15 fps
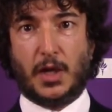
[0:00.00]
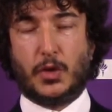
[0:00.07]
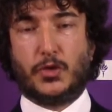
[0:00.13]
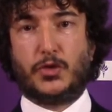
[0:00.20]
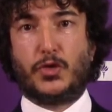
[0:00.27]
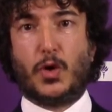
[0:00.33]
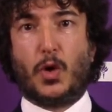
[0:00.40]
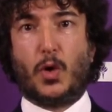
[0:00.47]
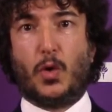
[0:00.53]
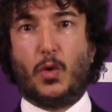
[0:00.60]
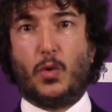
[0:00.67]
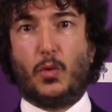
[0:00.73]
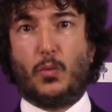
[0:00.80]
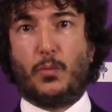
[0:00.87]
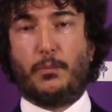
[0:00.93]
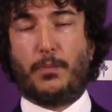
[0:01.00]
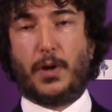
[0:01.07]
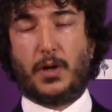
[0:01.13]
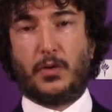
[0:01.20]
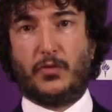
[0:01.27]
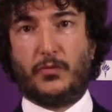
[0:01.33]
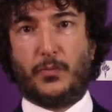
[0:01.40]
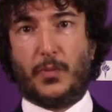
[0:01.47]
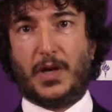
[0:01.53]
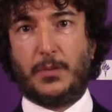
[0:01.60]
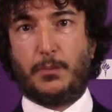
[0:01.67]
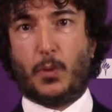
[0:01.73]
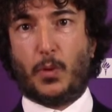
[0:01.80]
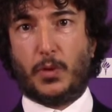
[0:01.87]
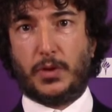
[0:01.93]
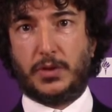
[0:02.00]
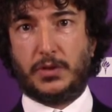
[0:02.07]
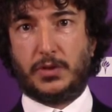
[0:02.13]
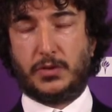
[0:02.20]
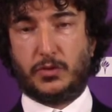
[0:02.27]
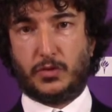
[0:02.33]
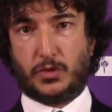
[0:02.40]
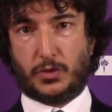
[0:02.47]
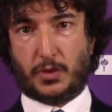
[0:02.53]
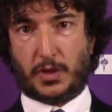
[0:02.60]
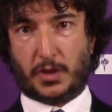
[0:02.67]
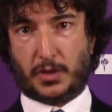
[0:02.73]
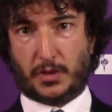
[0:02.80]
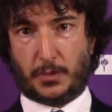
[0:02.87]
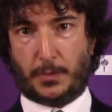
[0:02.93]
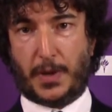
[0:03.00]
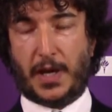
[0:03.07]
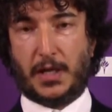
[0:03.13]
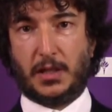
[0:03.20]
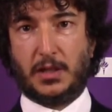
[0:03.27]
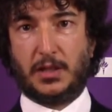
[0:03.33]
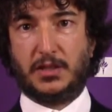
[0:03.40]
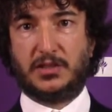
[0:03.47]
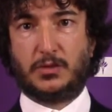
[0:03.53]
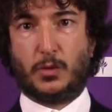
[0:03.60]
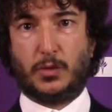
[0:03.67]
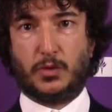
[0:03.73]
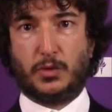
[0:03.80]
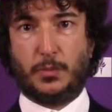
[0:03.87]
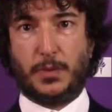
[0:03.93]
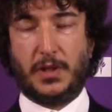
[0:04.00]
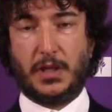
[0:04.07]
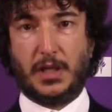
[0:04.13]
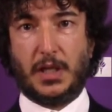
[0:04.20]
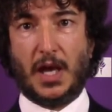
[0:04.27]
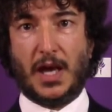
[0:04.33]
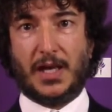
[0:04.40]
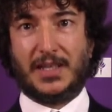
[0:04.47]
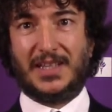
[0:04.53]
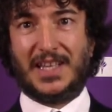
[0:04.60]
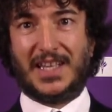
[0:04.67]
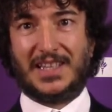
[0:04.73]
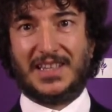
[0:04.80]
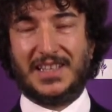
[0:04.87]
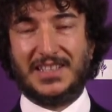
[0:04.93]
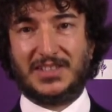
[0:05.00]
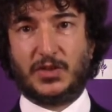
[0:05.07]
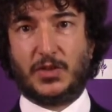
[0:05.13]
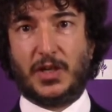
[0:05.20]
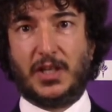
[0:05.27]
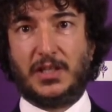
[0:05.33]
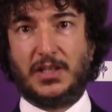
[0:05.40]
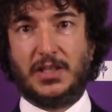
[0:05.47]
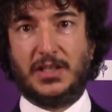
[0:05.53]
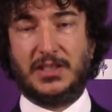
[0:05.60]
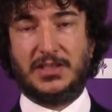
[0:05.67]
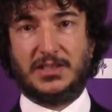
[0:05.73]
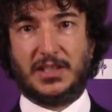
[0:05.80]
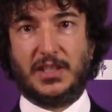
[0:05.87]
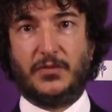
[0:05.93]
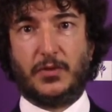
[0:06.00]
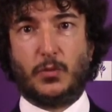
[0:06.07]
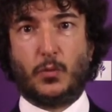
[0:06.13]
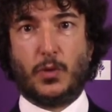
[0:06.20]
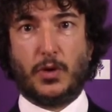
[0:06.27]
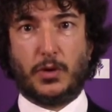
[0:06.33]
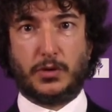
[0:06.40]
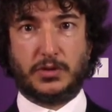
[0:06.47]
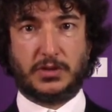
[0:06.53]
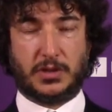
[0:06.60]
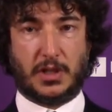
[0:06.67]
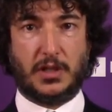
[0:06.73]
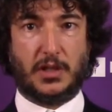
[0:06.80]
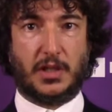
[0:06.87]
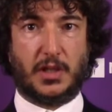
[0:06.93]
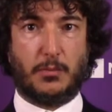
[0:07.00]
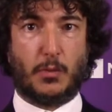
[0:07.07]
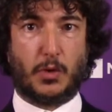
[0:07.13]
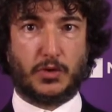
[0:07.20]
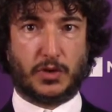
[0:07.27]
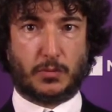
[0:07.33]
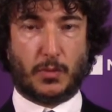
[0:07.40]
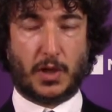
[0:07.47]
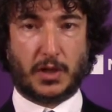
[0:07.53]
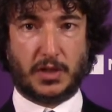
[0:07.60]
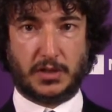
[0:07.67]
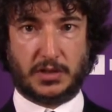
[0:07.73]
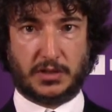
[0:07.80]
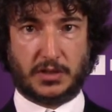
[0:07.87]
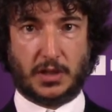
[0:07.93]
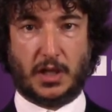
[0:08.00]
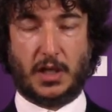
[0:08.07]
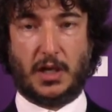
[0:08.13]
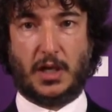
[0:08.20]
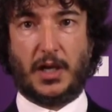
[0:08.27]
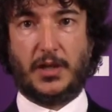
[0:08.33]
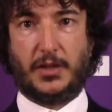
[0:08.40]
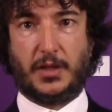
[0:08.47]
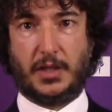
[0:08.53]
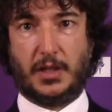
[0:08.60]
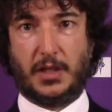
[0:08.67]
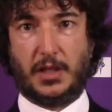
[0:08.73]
So part of my point during the panel is going to be that this trend is even worse in the emerging markets and